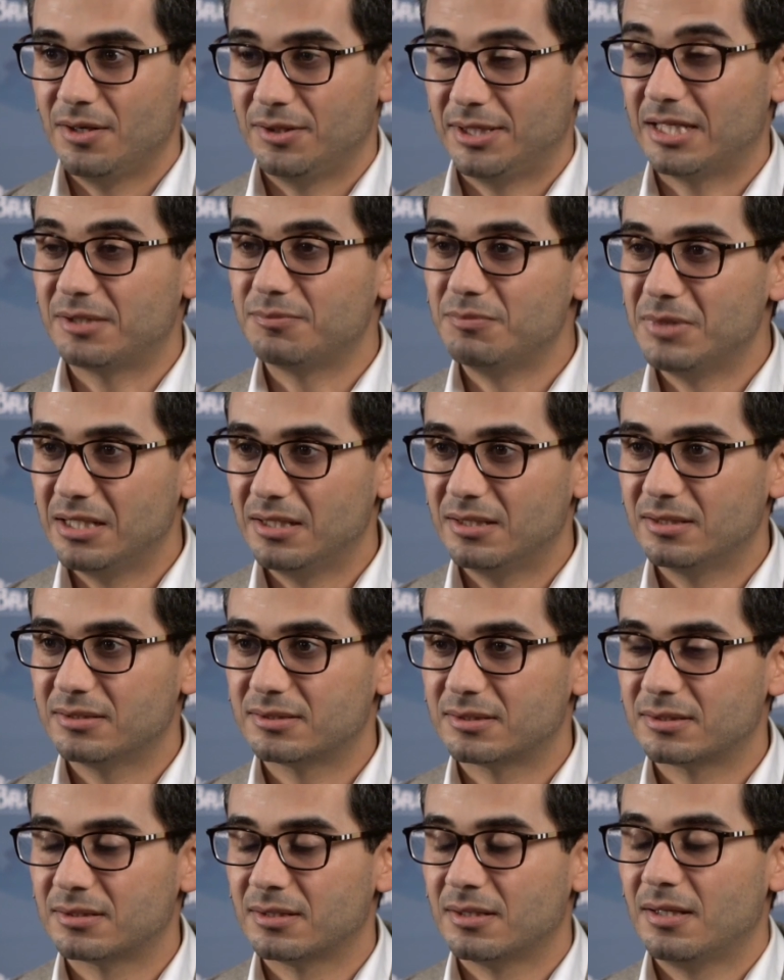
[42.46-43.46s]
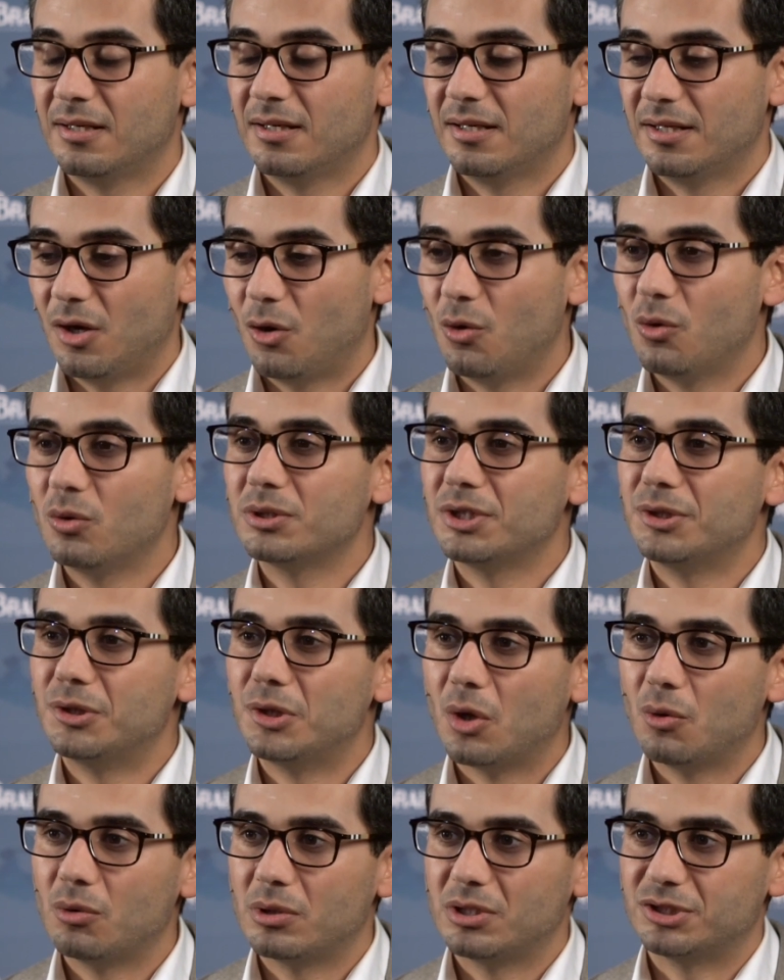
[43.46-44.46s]
That means all the
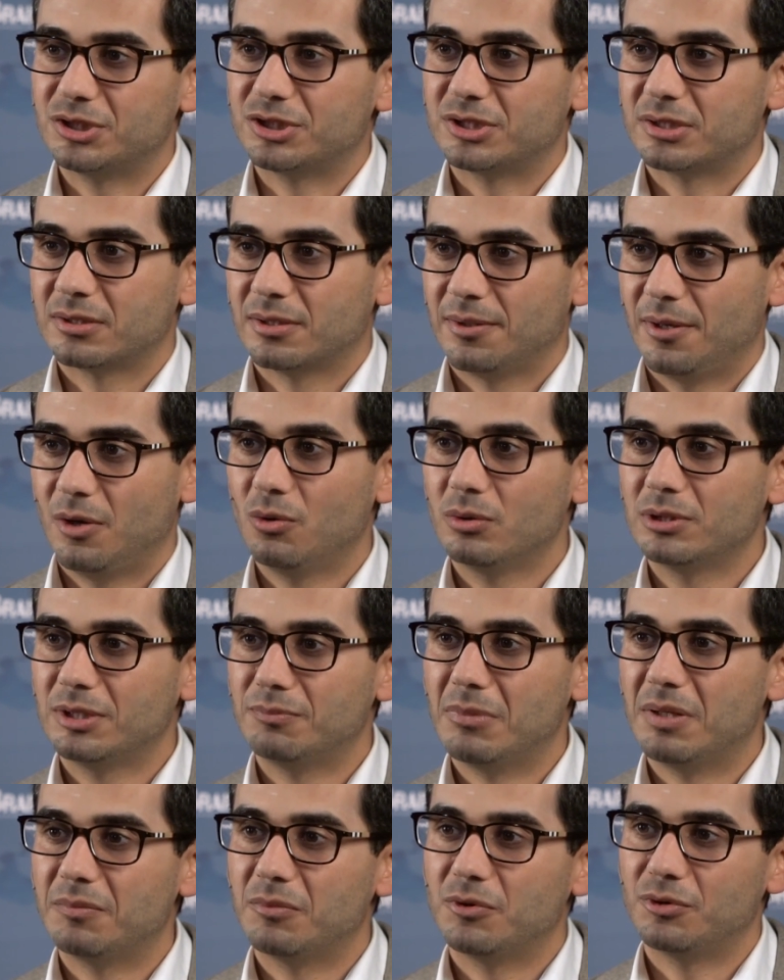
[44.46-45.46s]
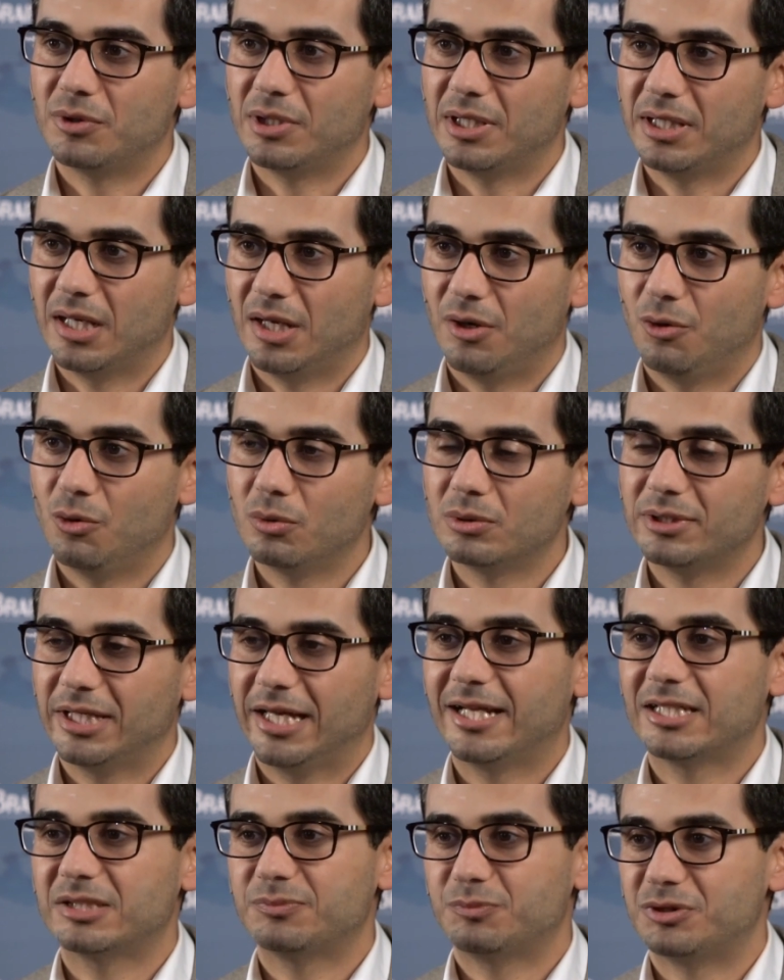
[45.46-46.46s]
knowledge, all the memory, all
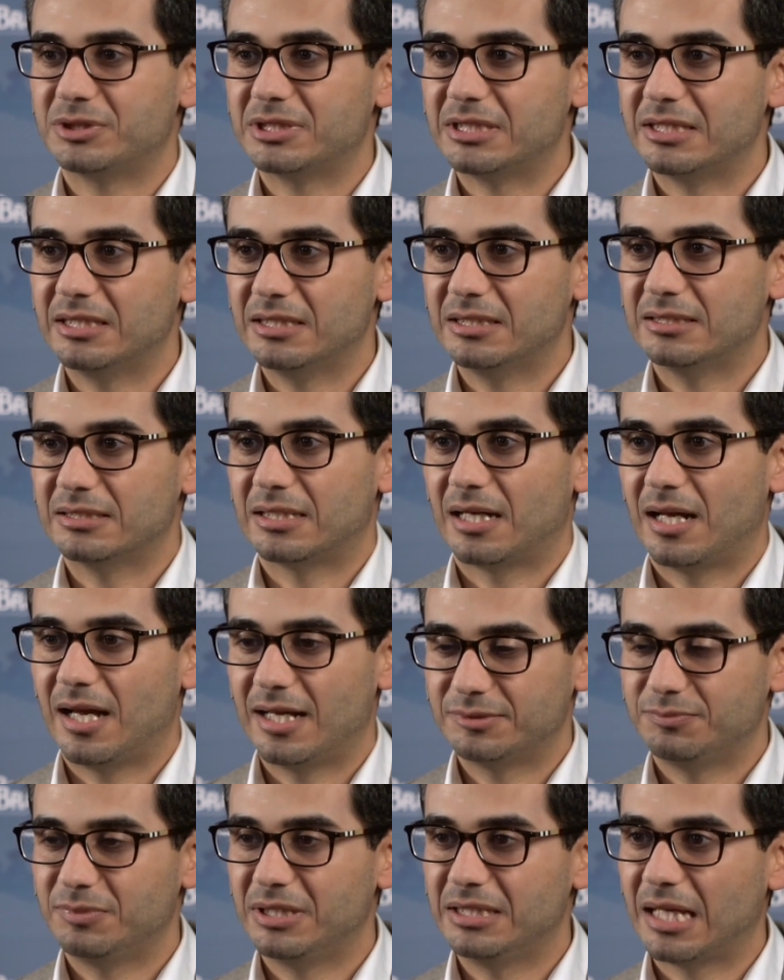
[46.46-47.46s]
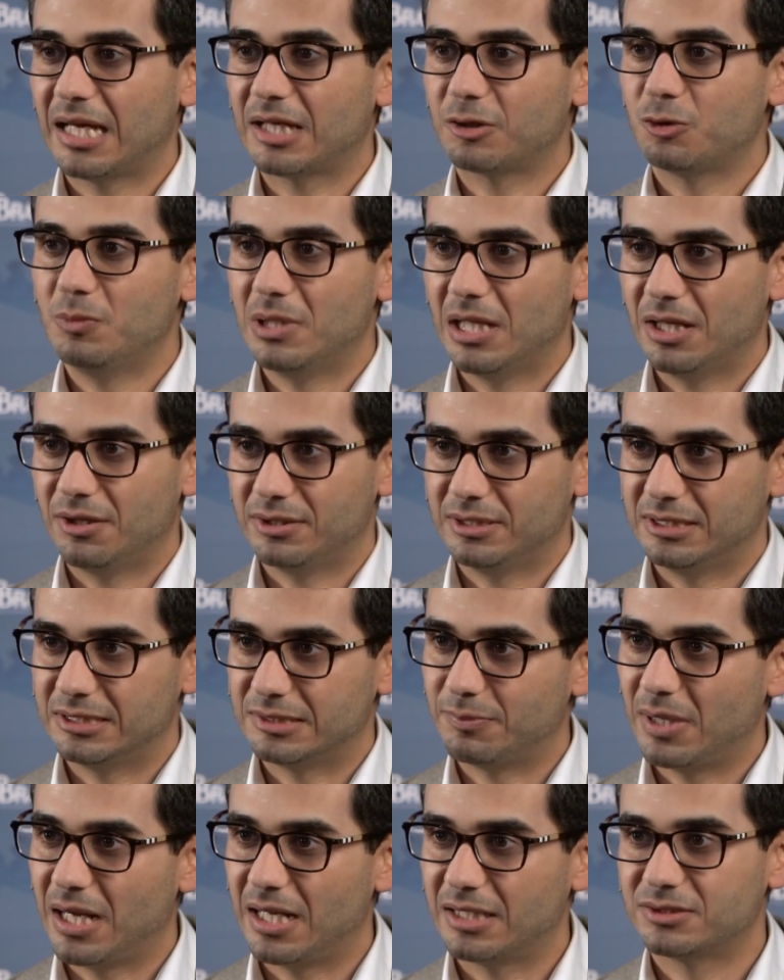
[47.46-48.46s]
the expertise that has been accumulated
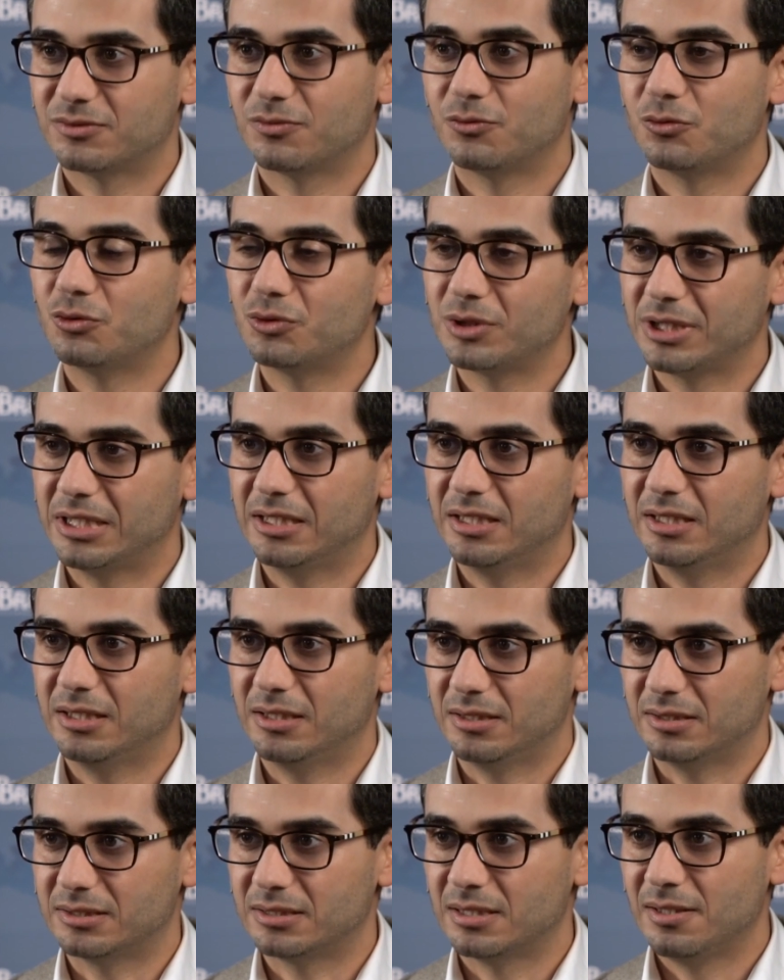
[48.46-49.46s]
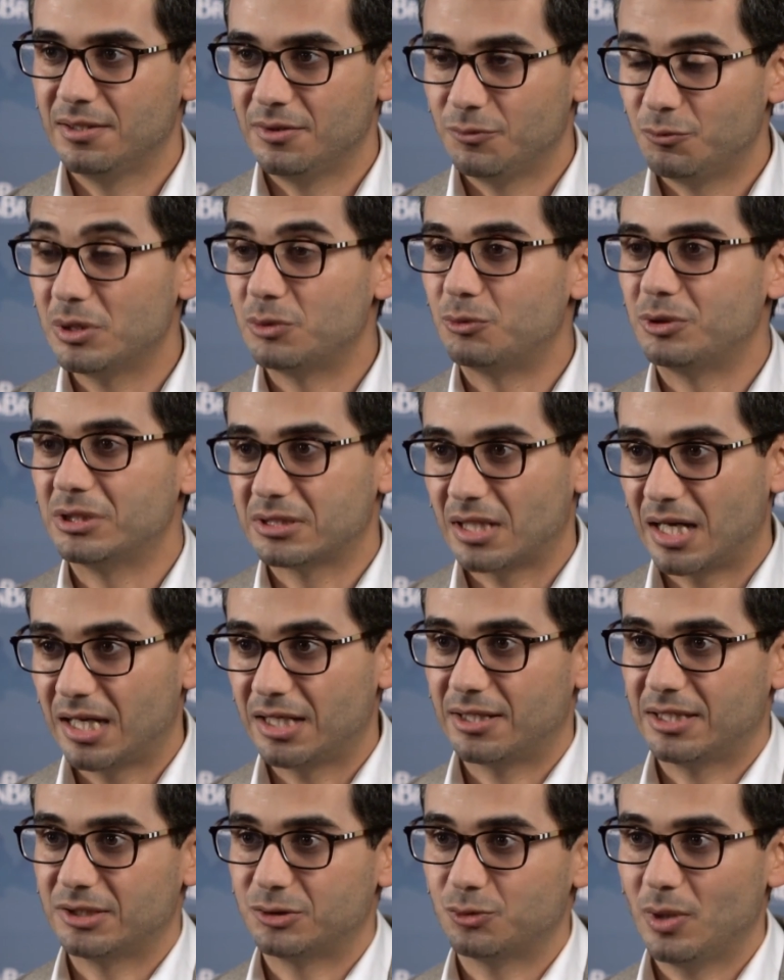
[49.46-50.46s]
these past forty years will
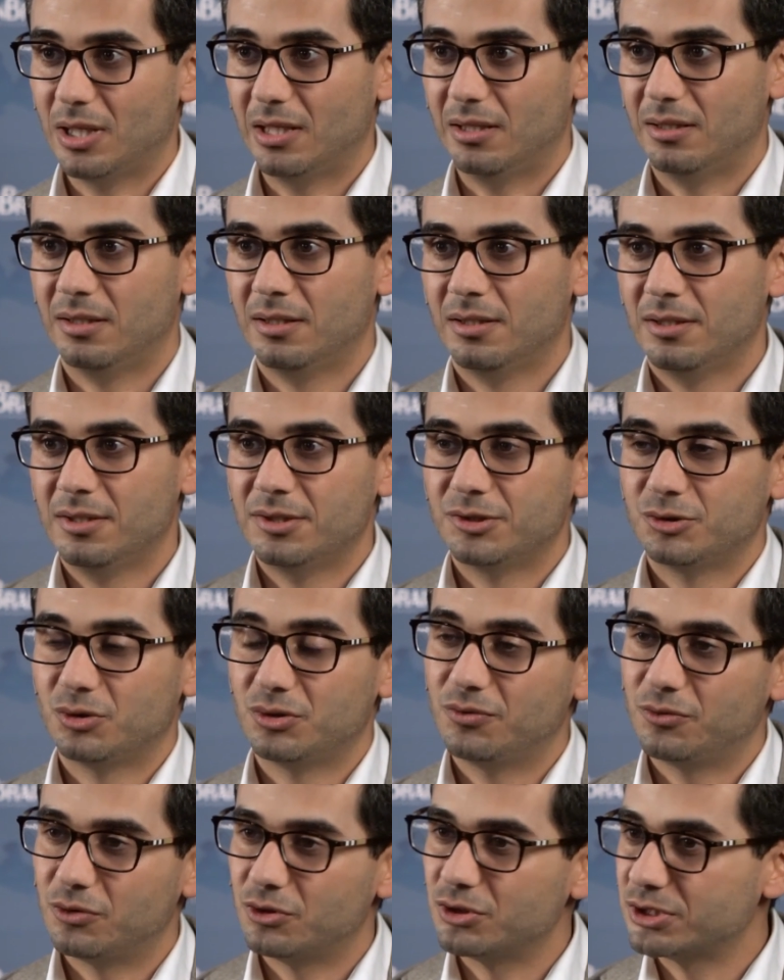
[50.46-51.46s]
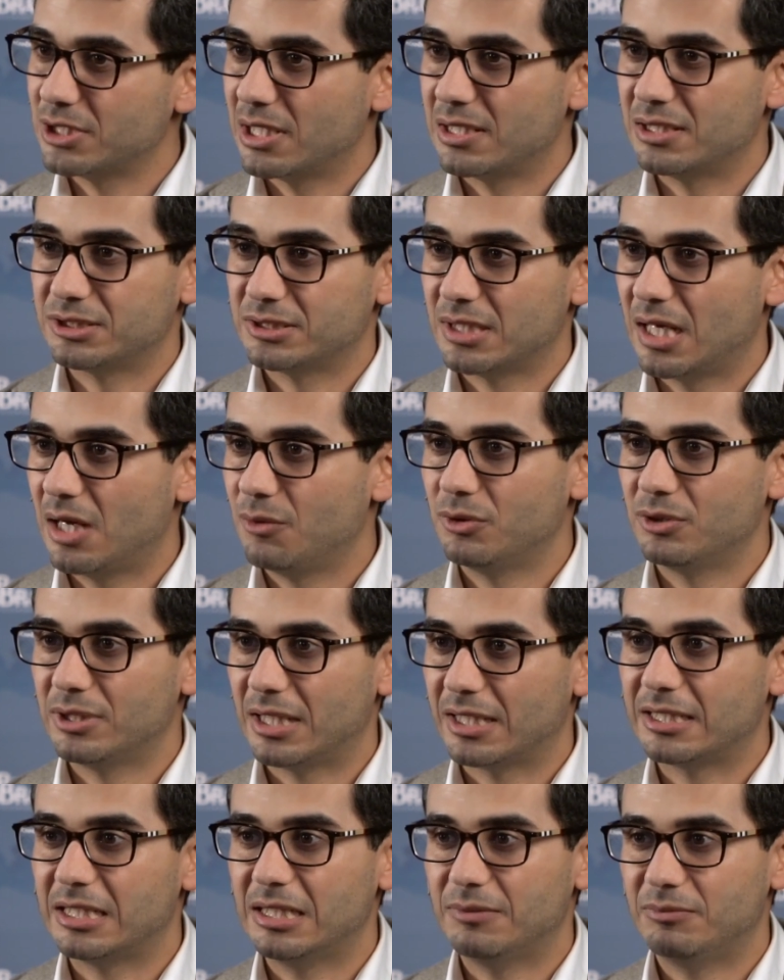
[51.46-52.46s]
retire as well. So the first challenge is how we're going
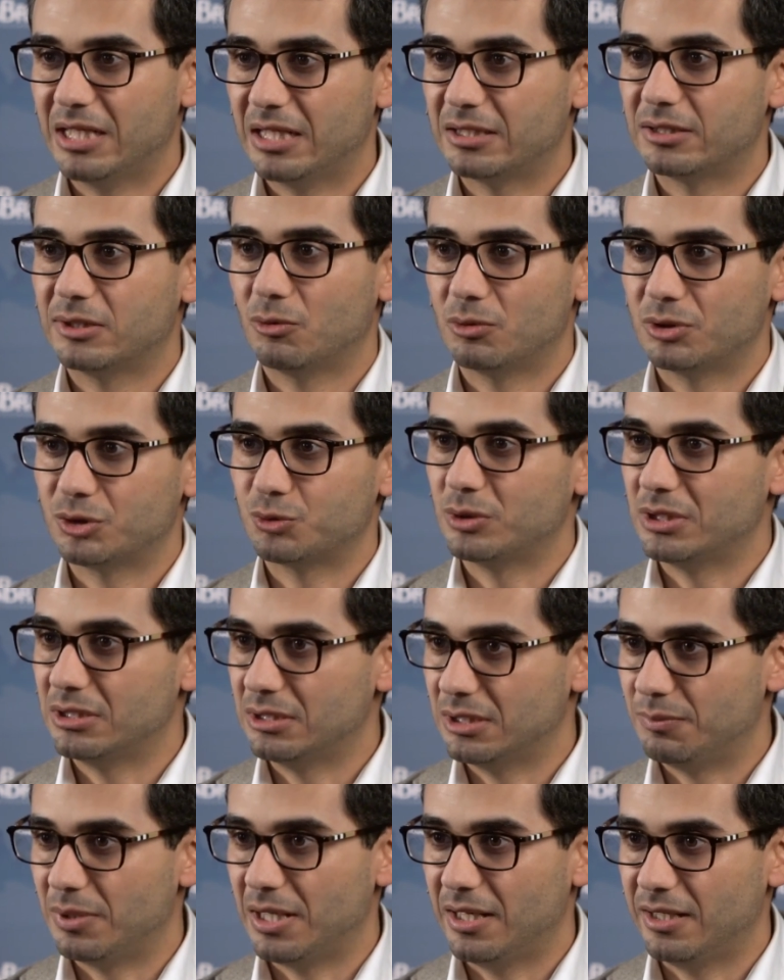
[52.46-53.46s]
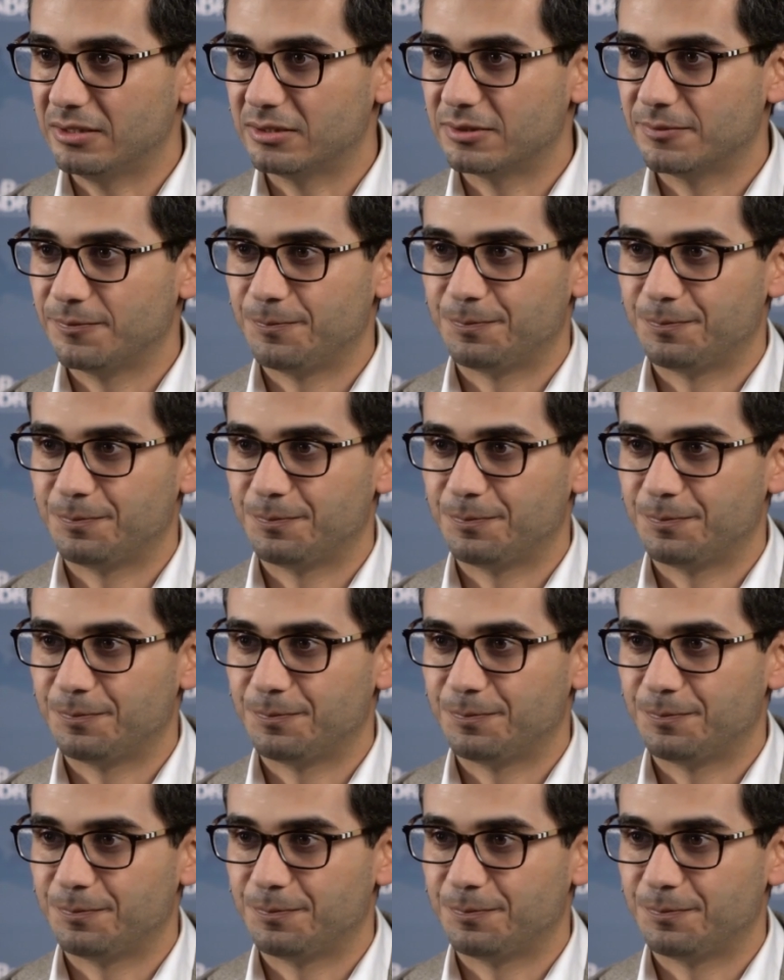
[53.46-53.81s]
to keep that knowledge within the plant.